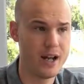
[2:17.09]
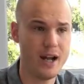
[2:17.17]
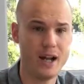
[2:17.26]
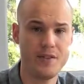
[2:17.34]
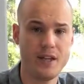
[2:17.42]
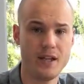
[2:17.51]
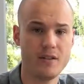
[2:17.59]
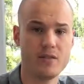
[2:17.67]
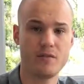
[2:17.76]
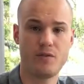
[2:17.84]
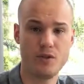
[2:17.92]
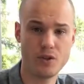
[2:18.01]
and then
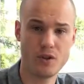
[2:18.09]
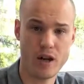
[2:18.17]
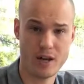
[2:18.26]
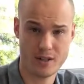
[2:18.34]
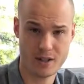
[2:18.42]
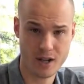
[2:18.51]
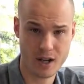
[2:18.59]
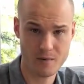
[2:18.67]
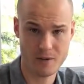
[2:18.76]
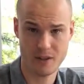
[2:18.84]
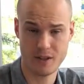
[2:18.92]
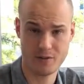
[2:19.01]
viewed or added to cart
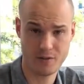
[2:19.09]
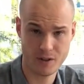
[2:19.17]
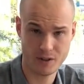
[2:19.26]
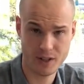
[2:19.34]
within the first